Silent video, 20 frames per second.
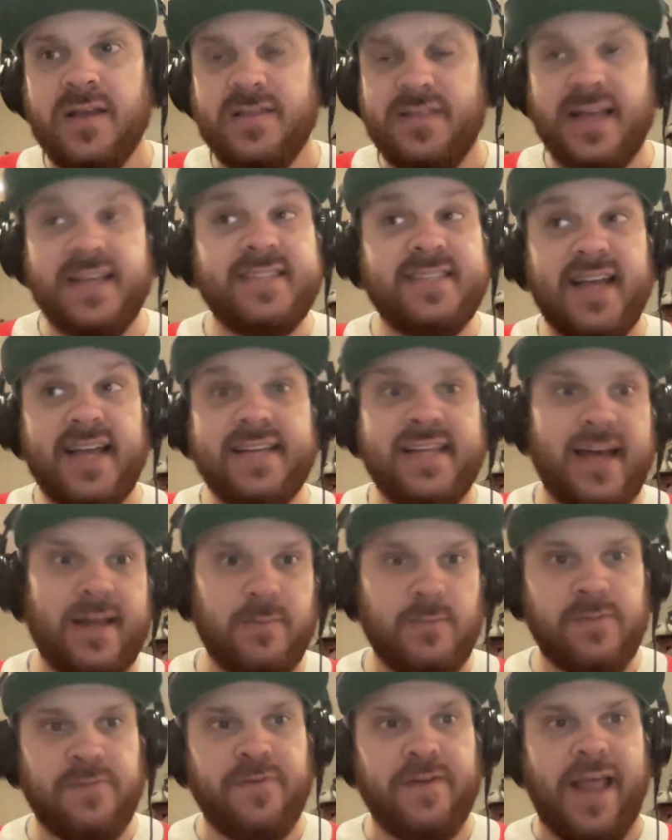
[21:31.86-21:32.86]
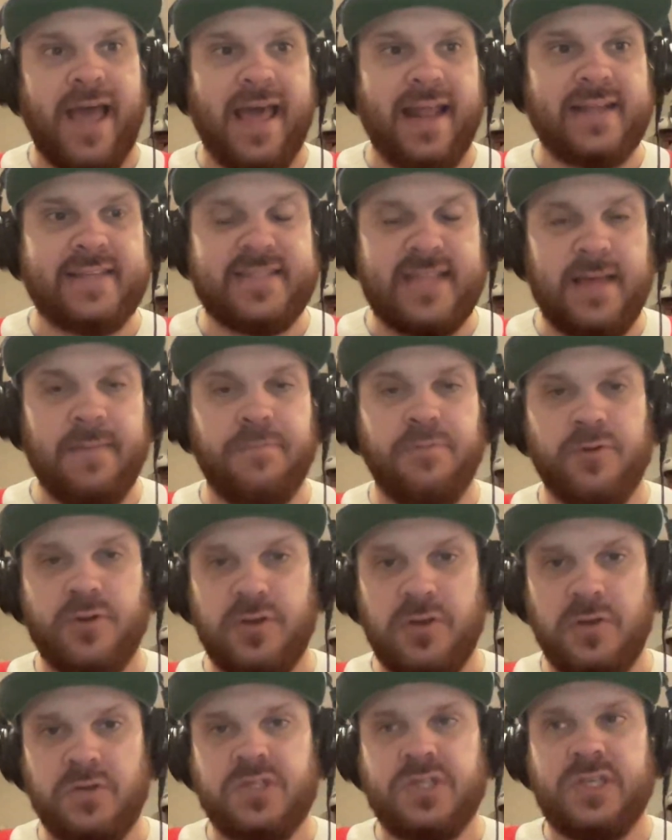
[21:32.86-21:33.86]
they signed on with Fanatics. They
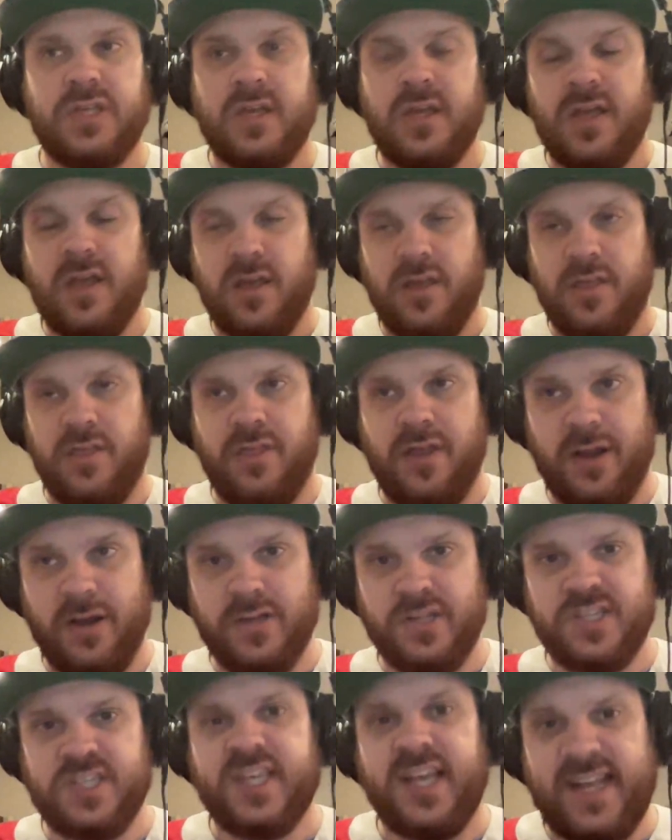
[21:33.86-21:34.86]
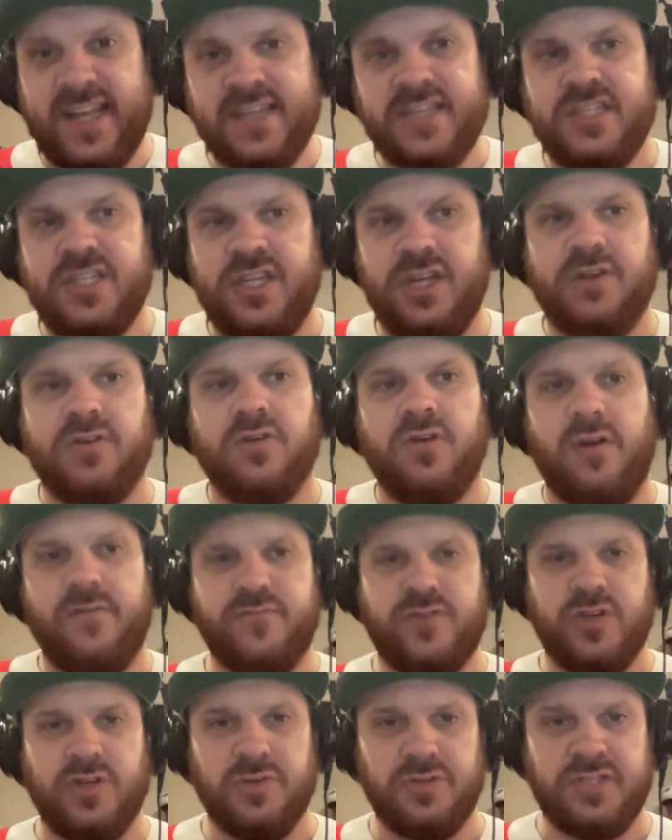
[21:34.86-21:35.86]
produce their second tier of
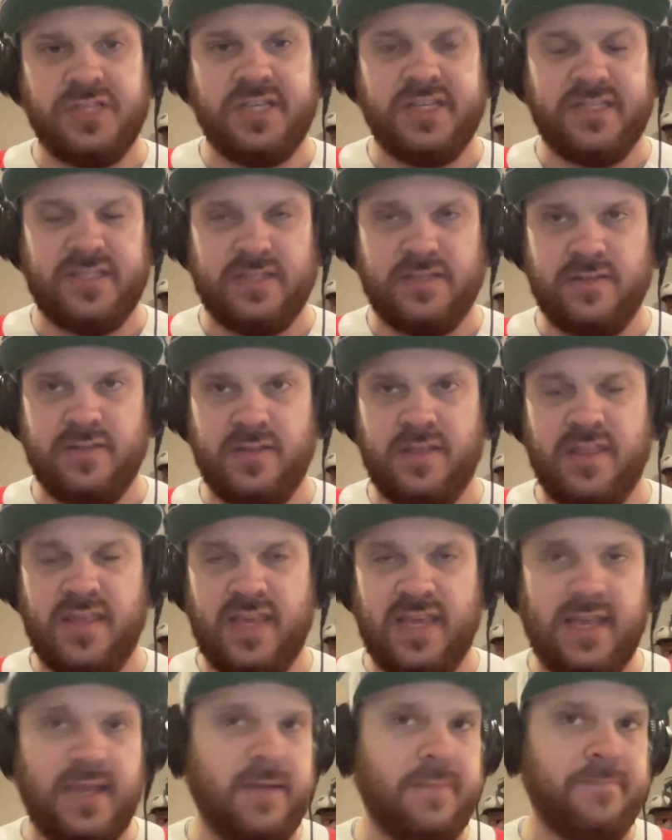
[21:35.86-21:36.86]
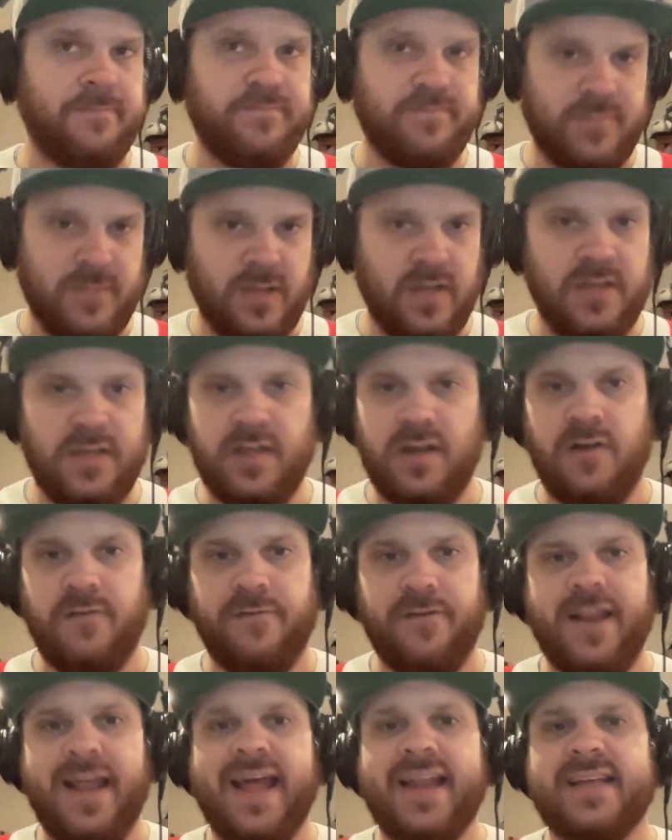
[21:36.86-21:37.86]
jerseys. The,
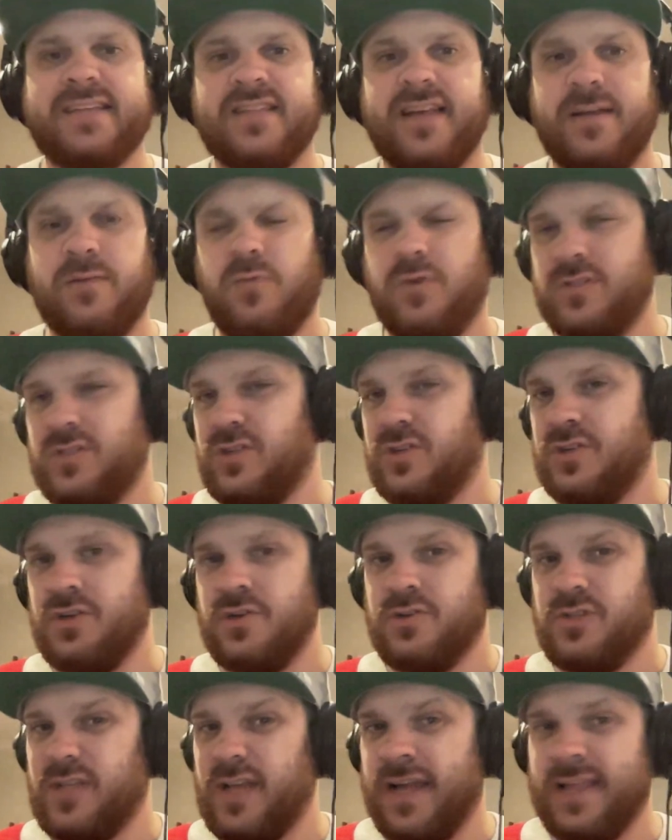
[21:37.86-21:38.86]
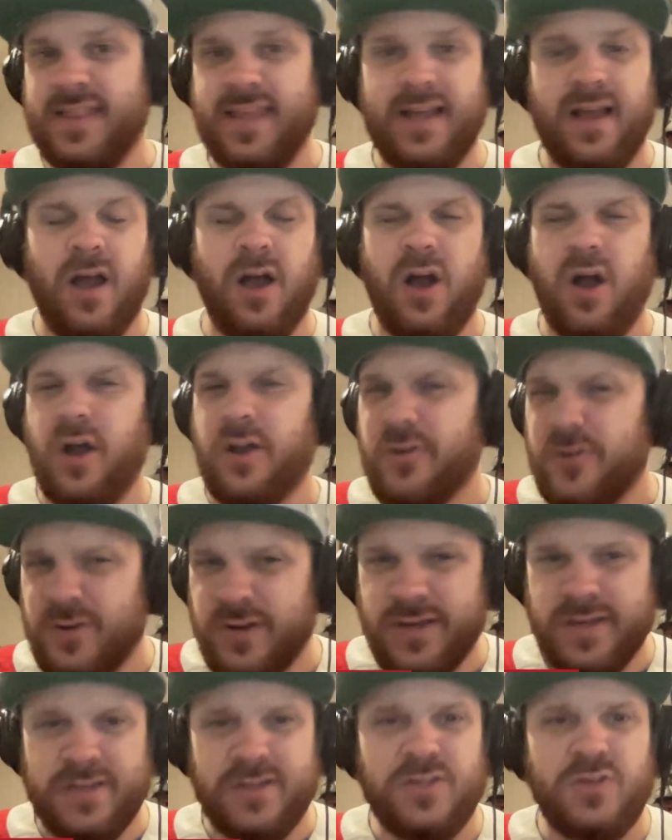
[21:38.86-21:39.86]
Fanatics line ones are usually, I think,
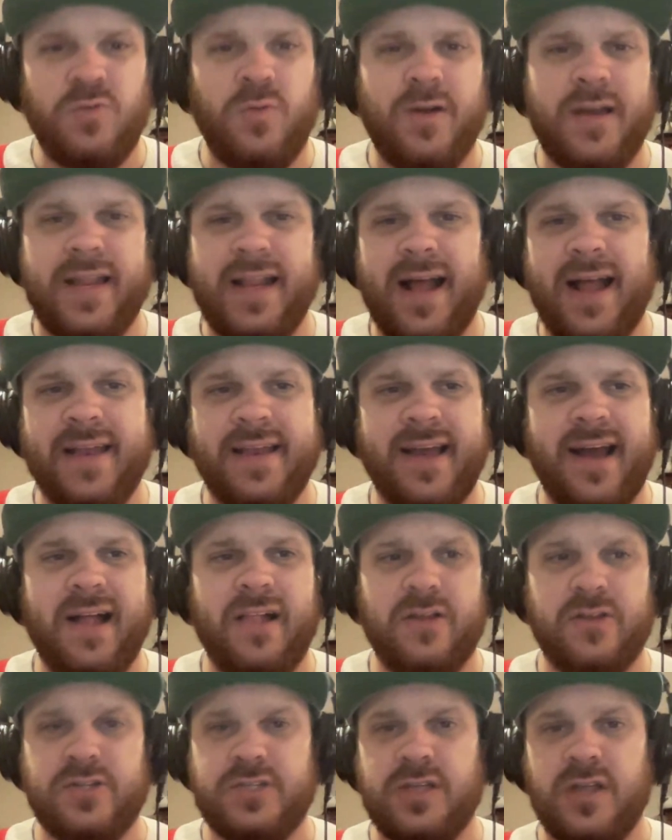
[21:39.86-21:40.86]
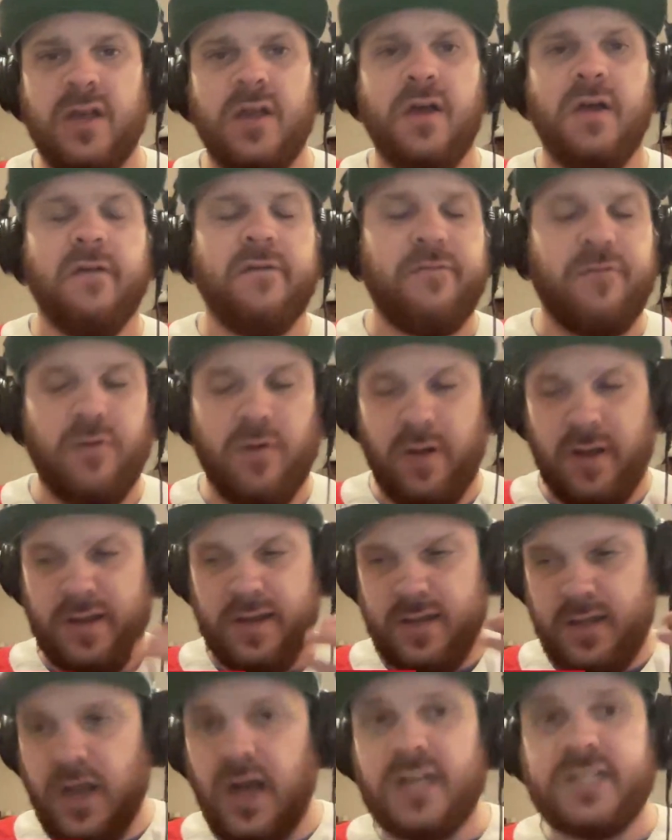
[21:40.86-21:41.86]
$129 for a
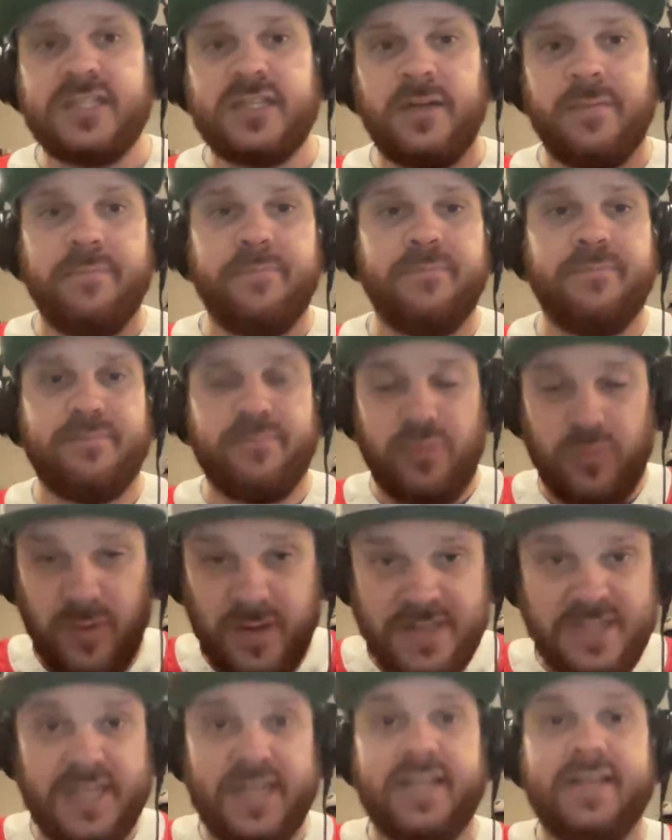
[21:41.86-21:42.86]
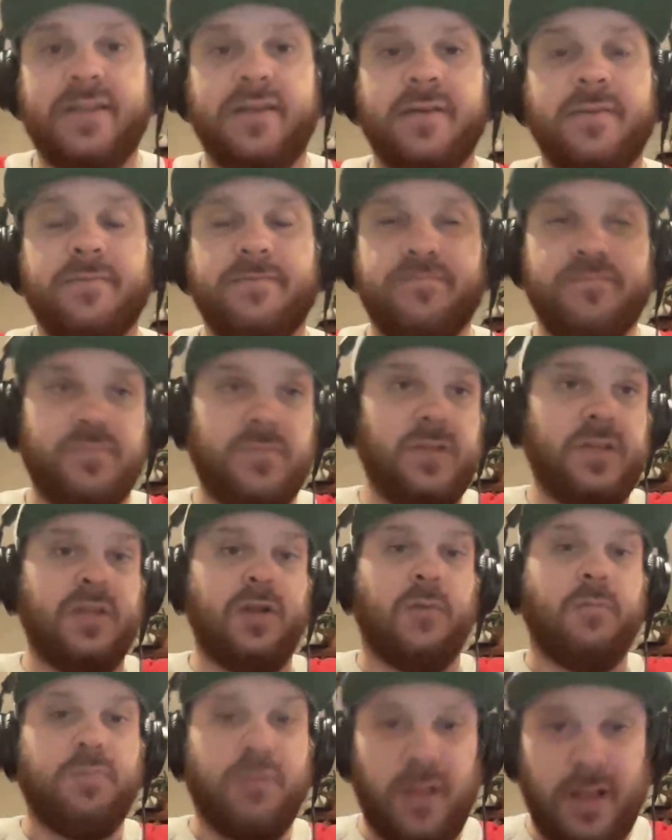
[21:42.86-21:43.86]
custom printed,
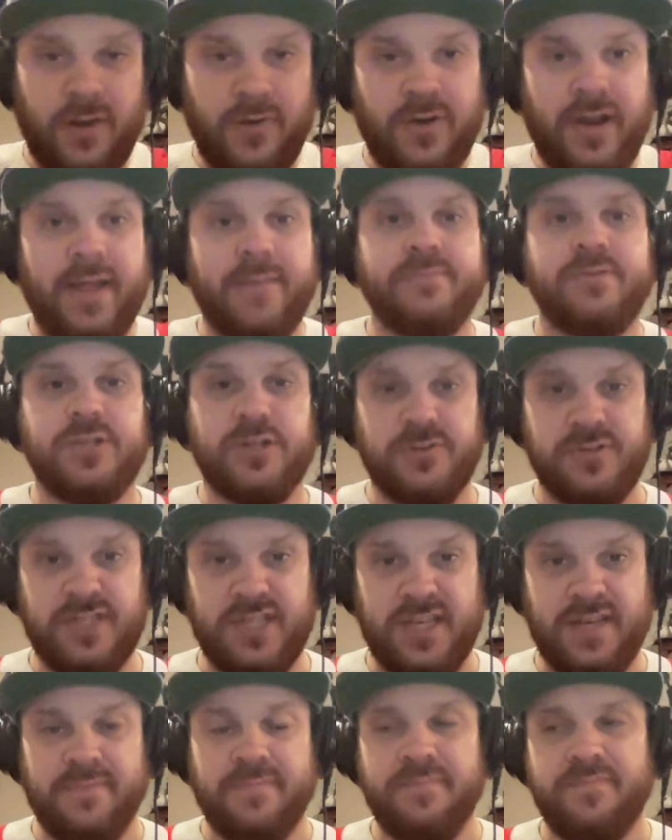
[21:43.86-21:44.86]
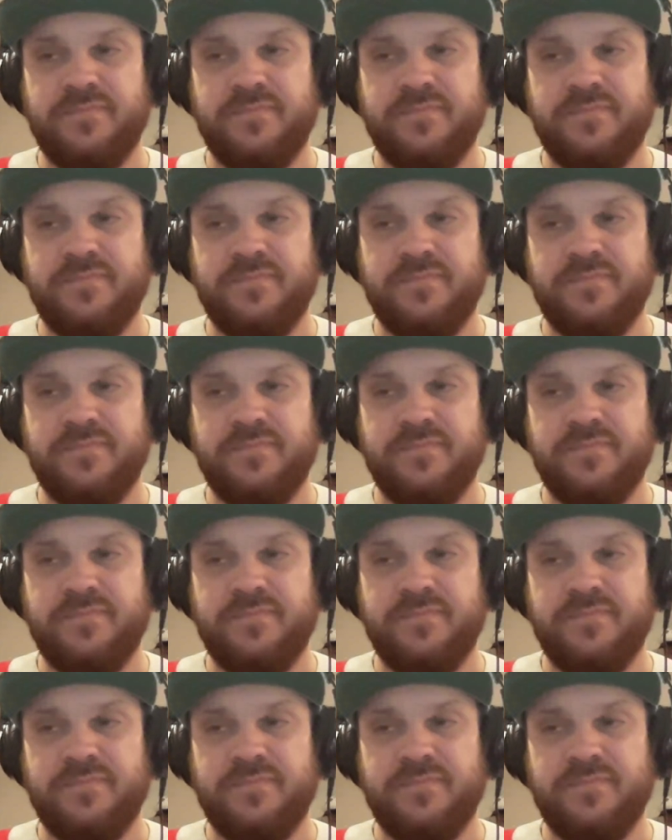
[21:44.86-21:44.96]
player name jersey,